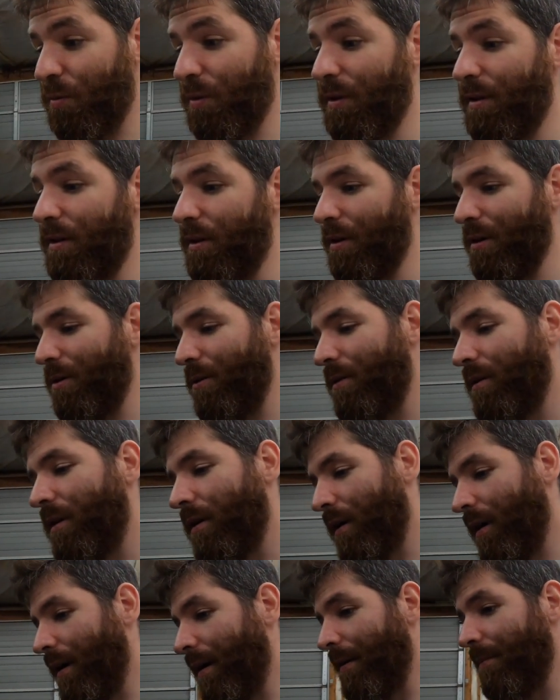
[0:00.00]
one though,
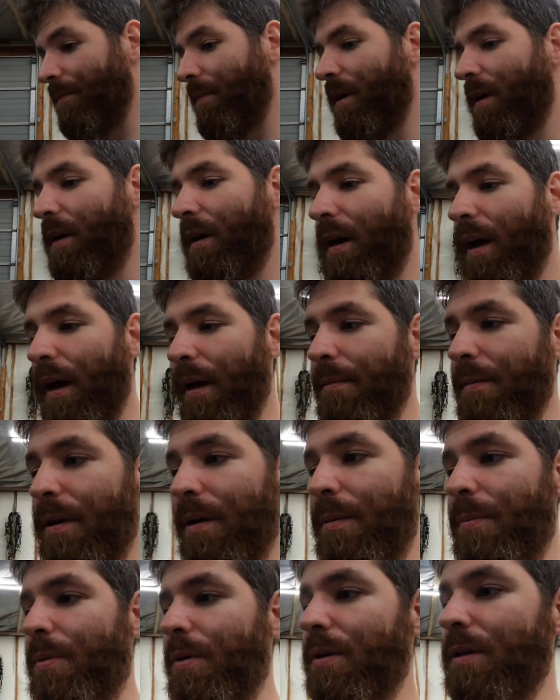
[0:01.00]
I am
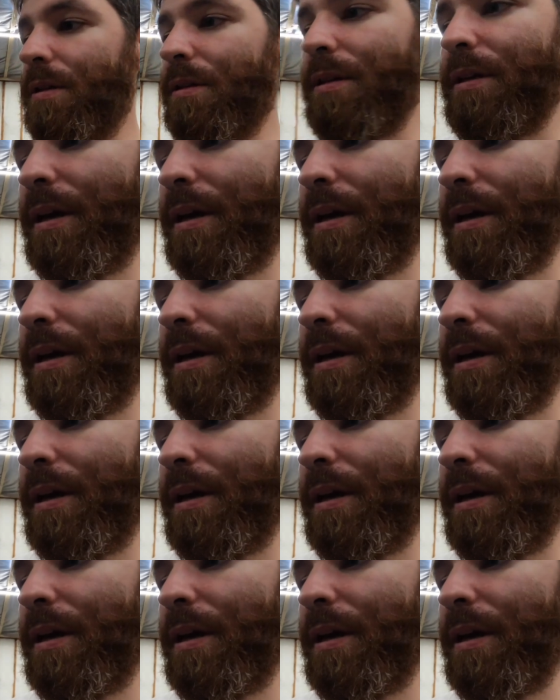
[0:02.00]
going to put it in